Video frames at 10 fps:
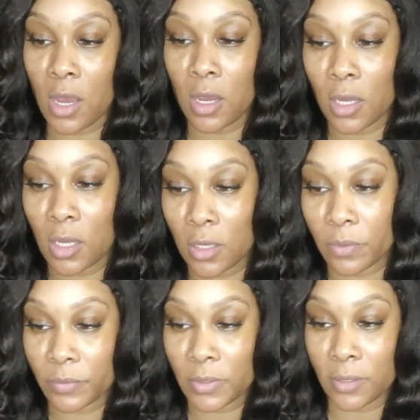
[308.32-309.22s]

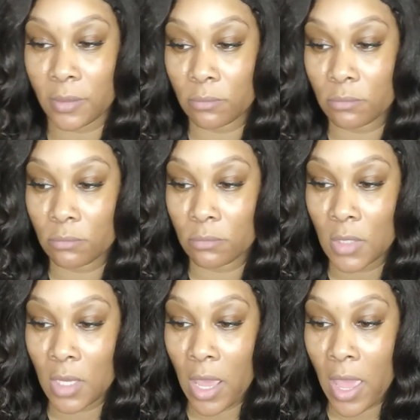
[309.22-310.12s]
Um,
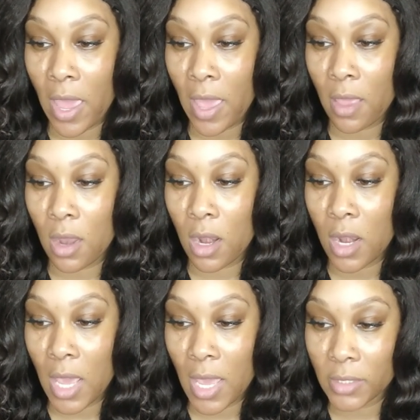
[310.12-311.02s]

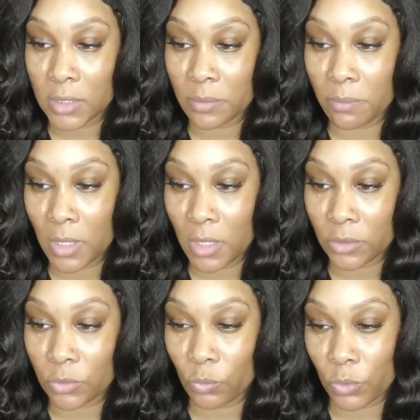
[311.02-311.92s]
last month